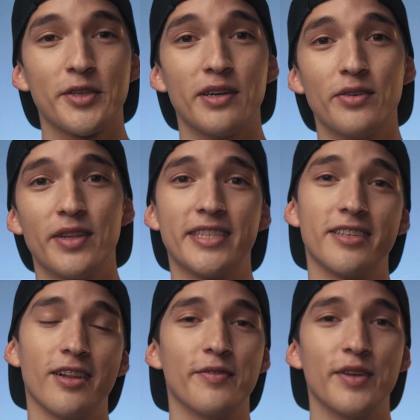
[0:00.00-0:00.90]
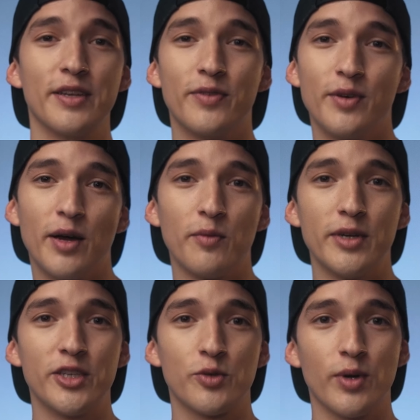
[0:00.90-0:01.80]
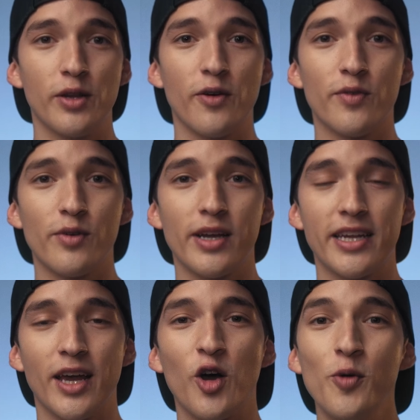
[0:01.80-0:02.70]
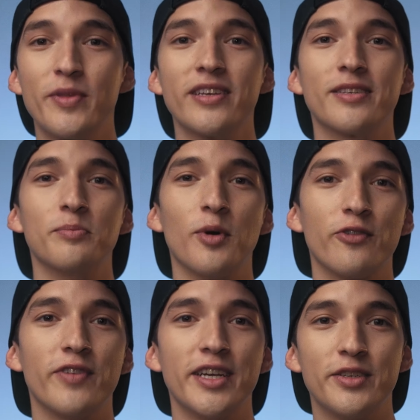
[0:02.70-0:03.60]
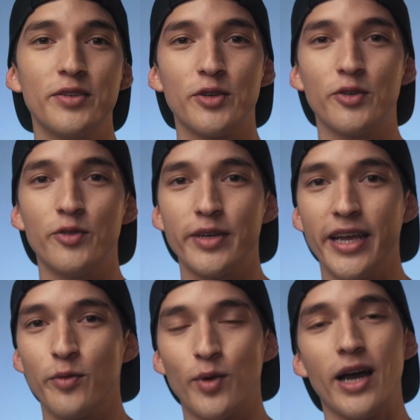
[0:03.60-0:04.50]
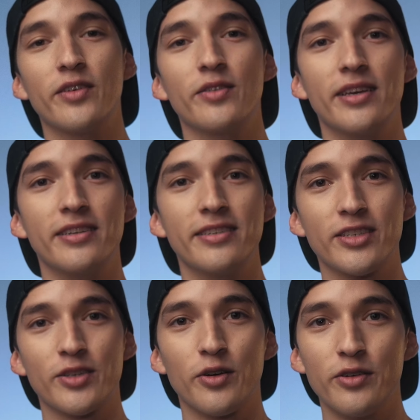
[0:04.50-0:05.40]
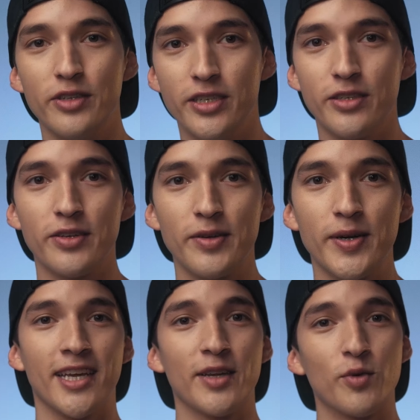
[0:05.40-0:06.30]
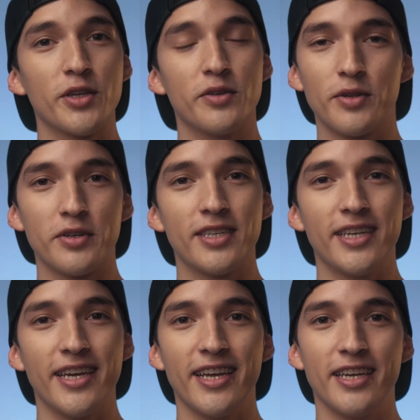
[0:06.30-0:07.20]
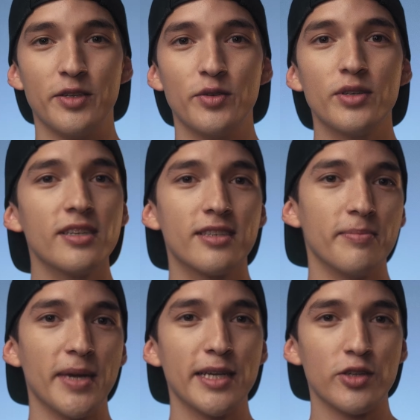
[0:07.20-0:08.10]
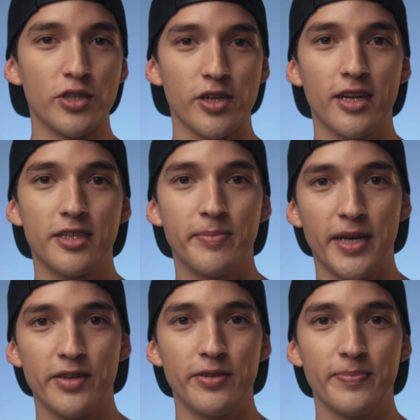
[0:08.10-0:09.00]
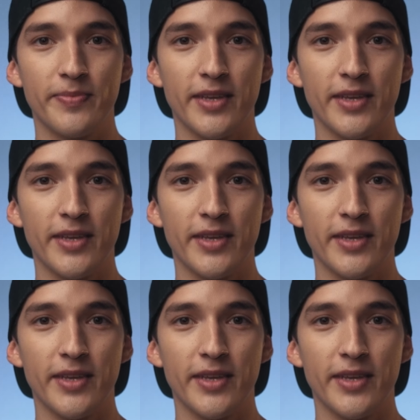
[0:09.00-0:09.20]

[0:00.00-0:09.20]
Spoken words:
So I know that's a lot of info that we just went over, and I hope this motivates you to create rather than discourages you. Take what you learned today and use it to make your shots better.